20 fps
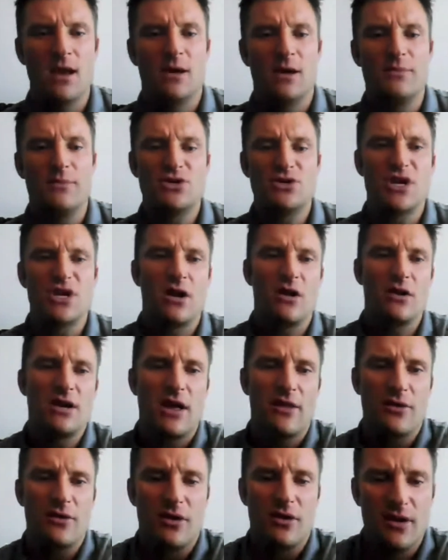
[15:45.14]
let me share
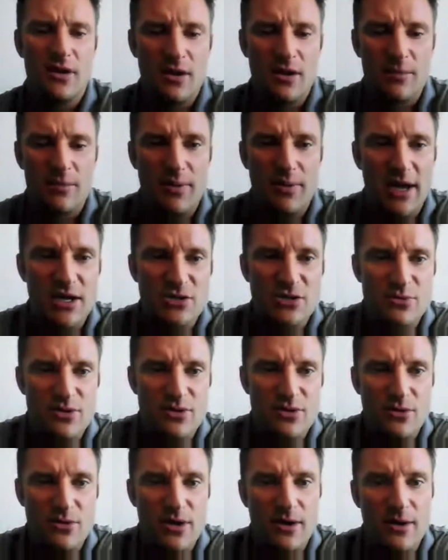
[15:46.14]
another page with
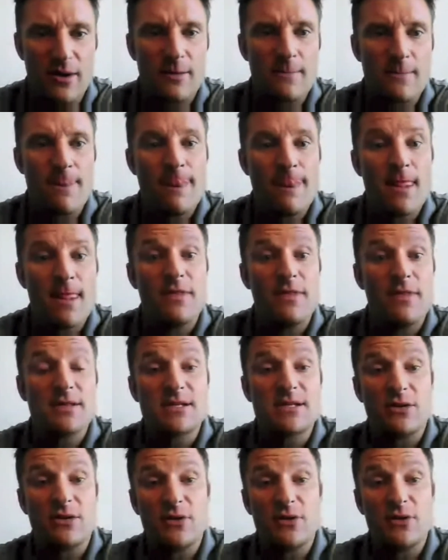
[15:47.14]
you here.
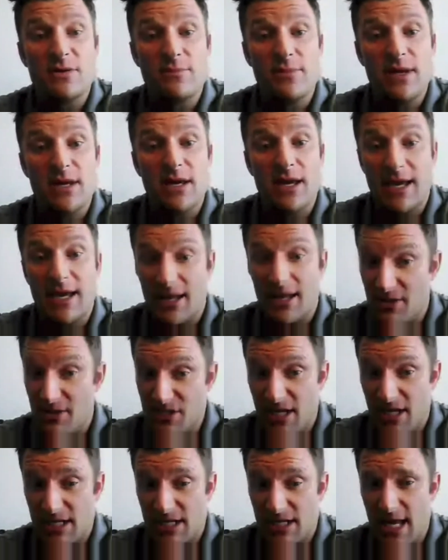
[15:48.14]
It's going to be, again, did you
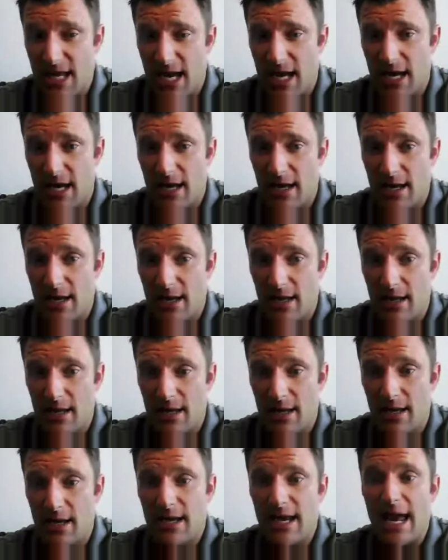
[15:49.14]
catch that?
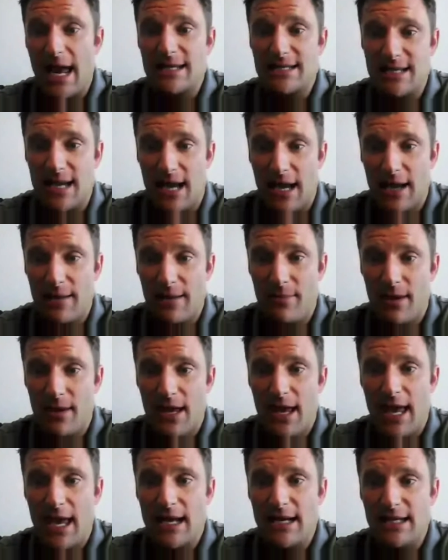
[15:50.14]
Net time,
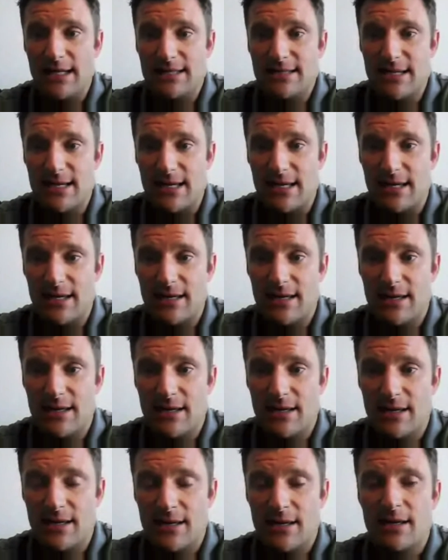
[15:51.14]
N-E-T.
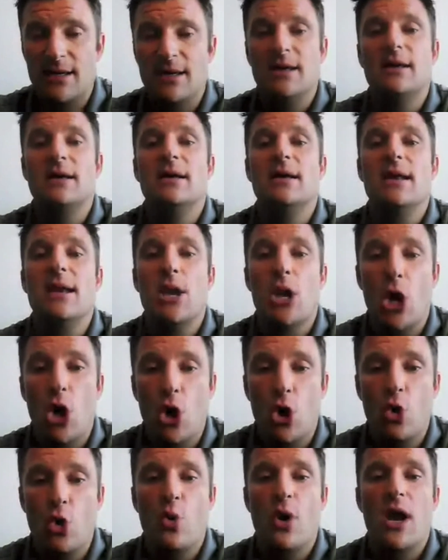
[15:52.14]

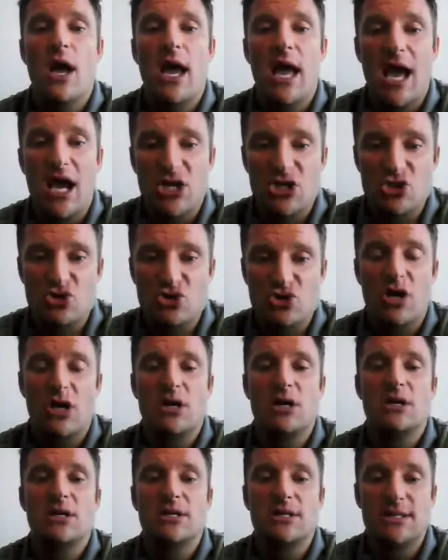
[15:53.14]
No
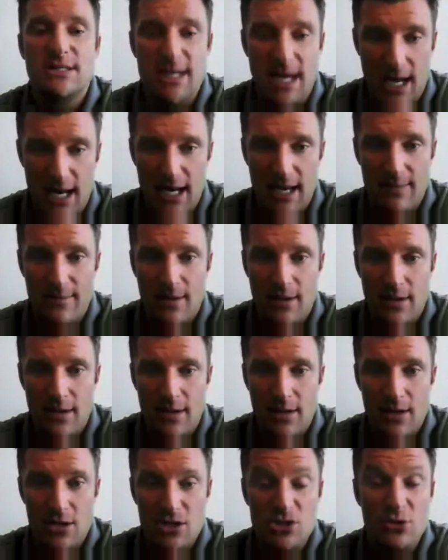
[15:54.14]
extra time.
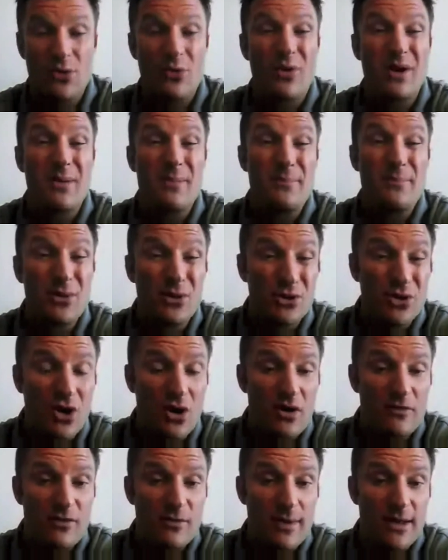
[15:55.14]
So we want to build
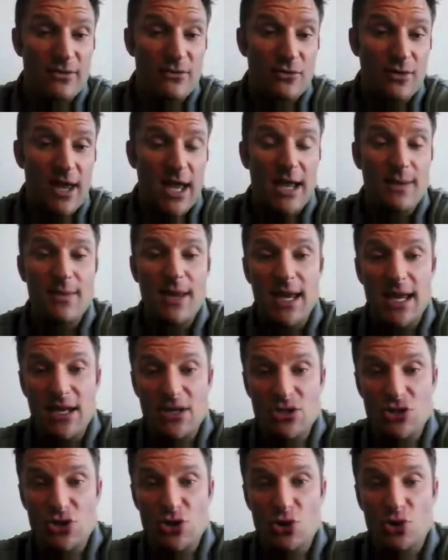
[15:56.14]
all of our mental game
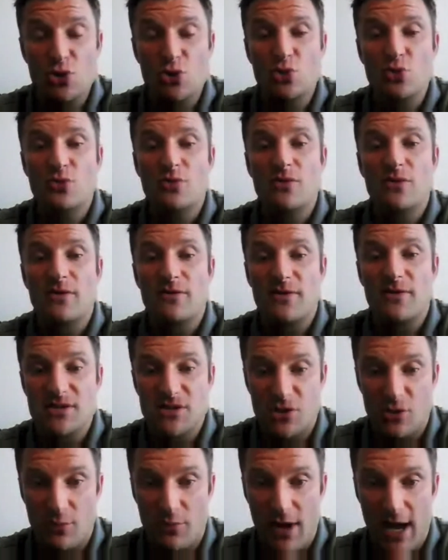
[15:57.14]
into the
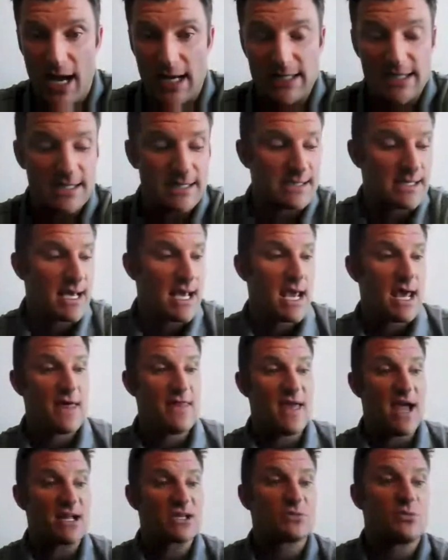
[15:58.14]
physical practice.
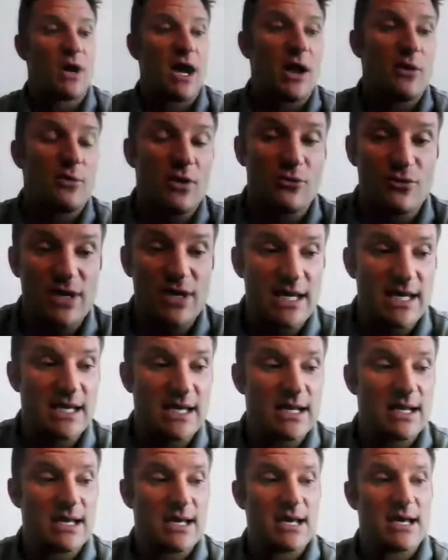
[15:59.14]
That's why we
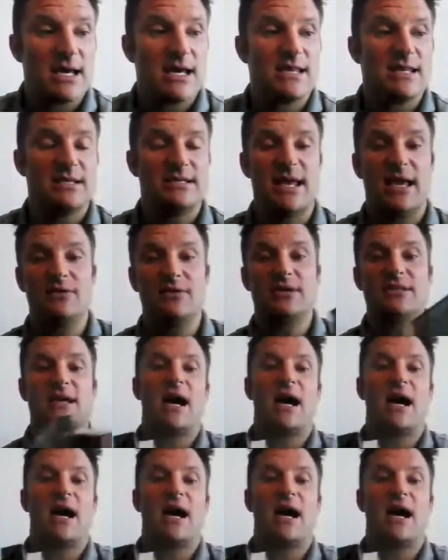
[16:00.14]
read the Daily